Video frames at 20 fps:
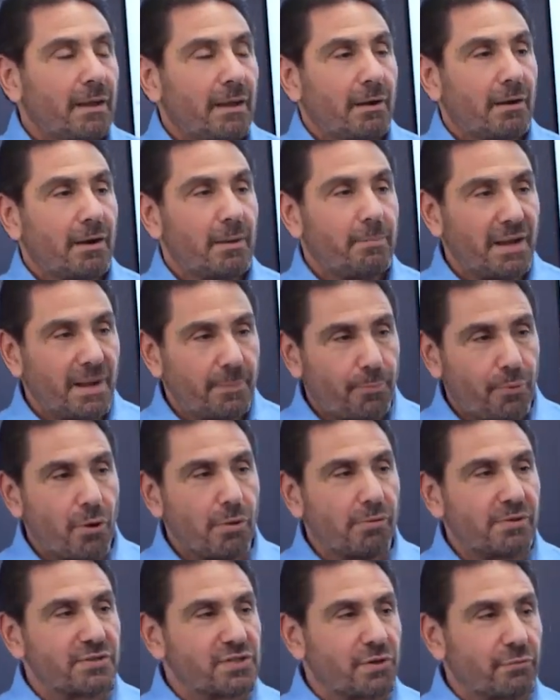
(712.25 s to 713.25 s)
Our
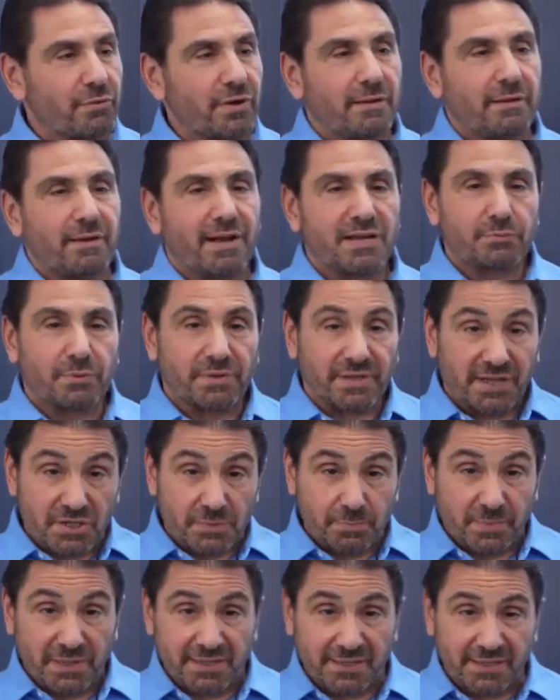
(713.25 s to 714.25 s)
bipolars are realized with
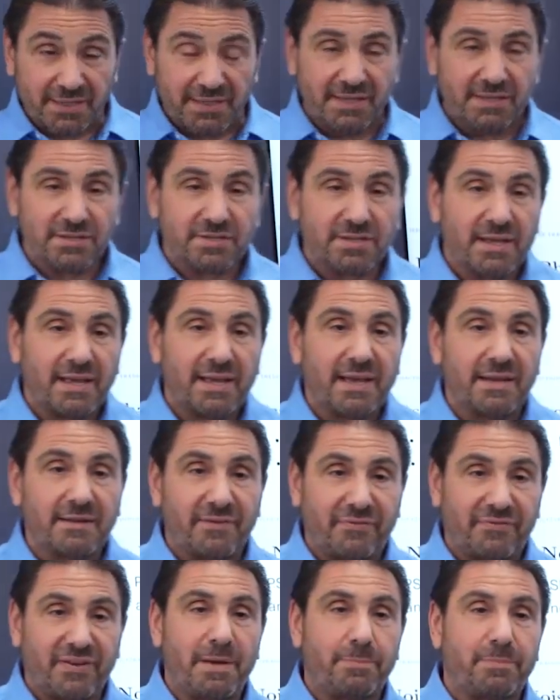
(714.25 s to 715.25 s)
HBTs, and
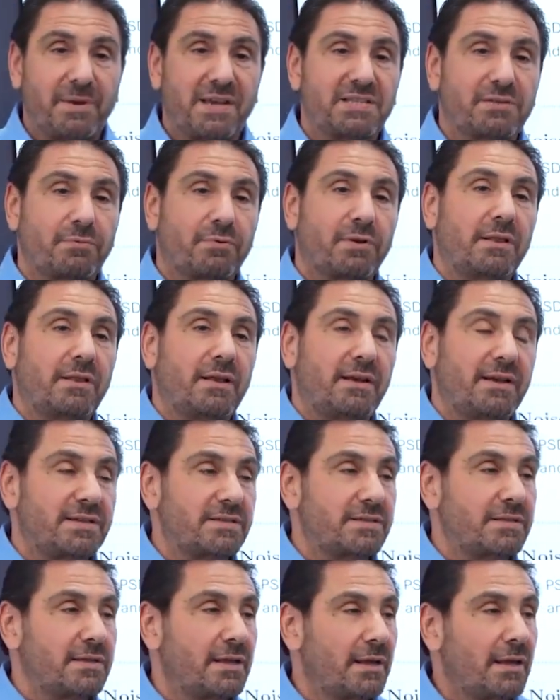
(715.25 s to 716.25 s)
the FET-based are
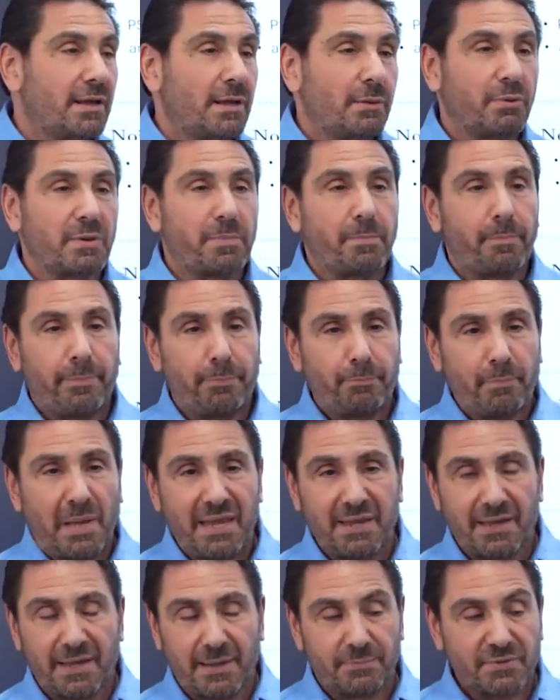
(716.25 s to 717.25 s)
realized with
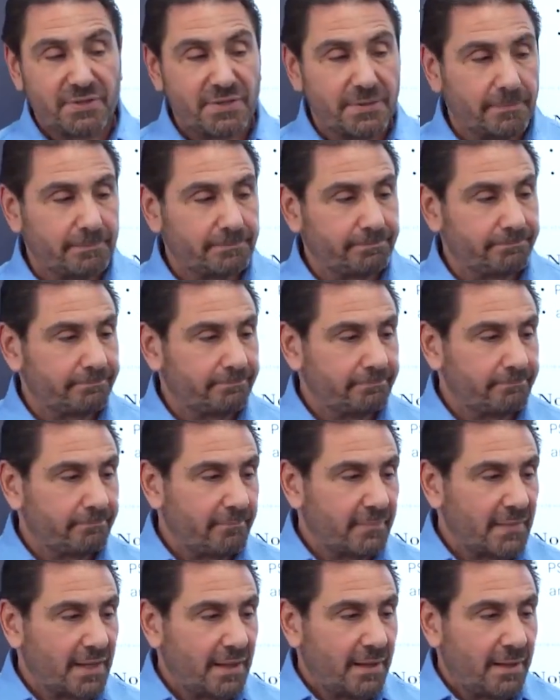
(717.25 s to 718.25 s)
PAMPs.
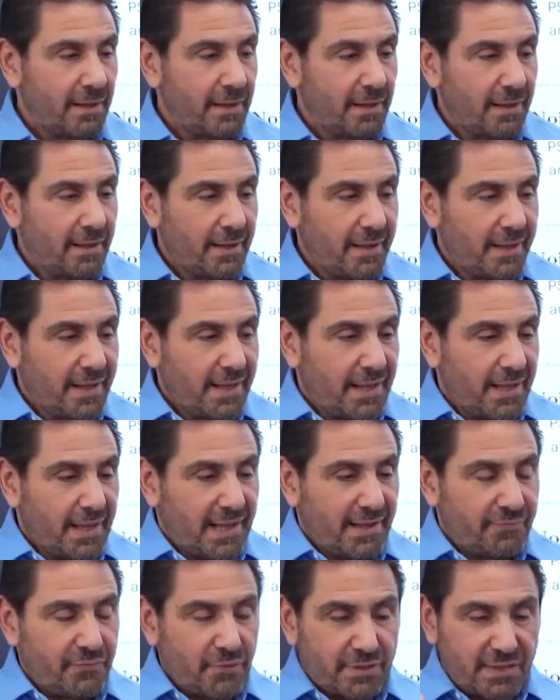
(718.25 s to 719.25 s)

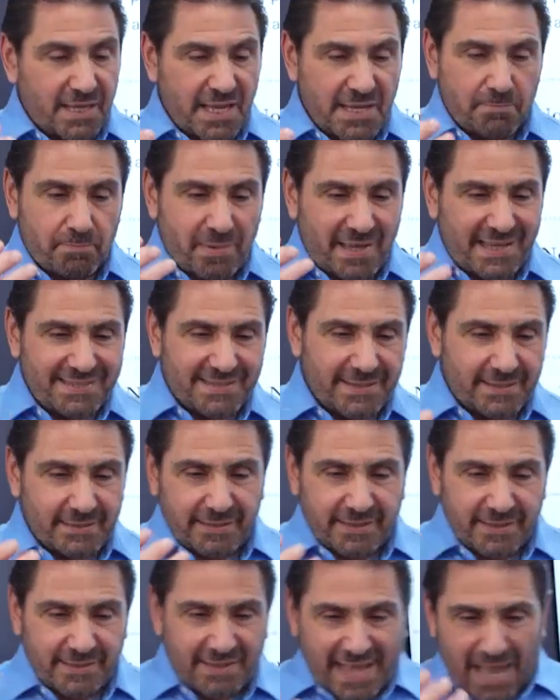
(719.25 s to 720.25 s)
If you take
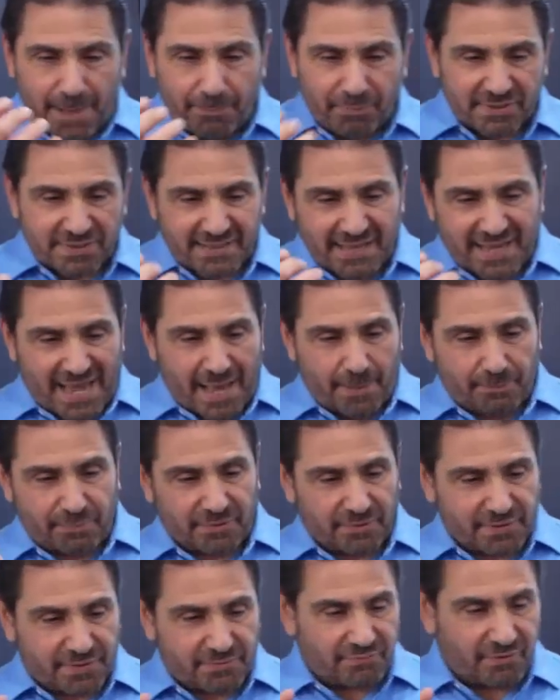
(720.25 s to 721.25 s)
basically apples to
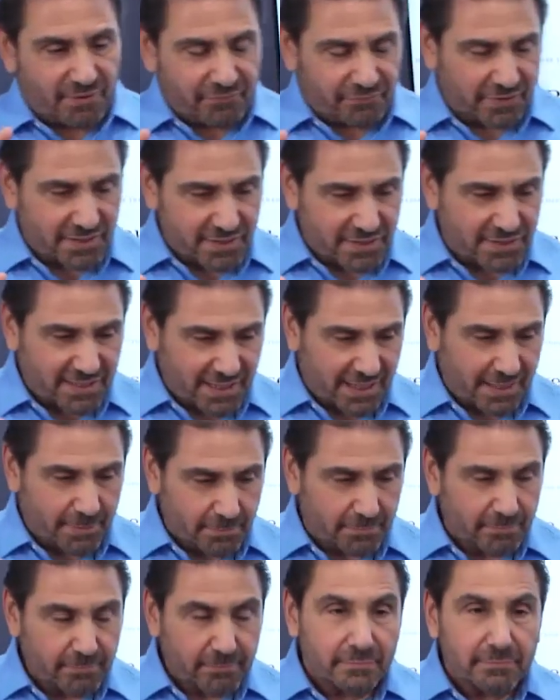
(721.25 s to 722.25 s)
apples, roughly the
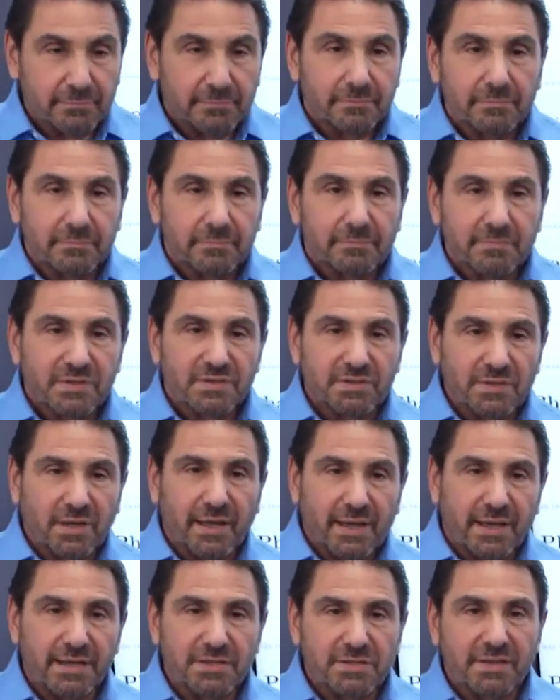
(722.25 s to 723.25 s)
same
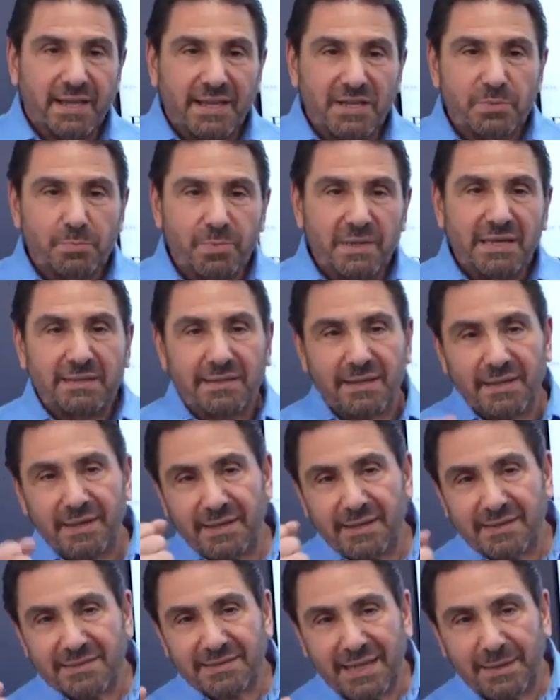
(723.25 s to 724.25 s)
size
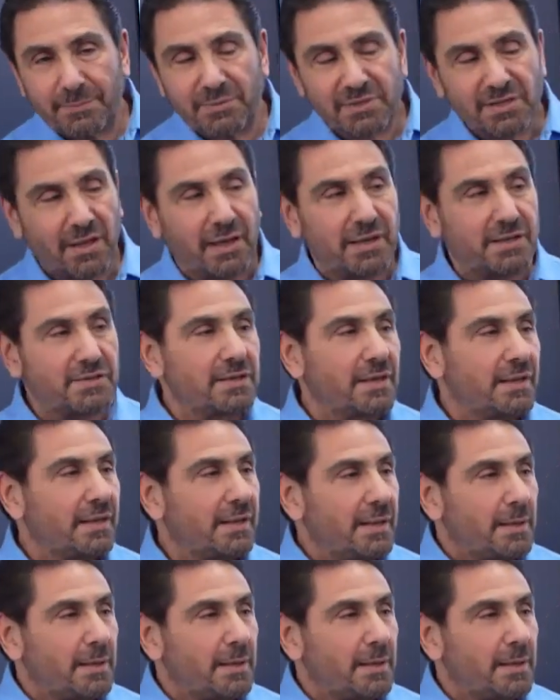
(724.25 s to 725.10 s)
HBT, same size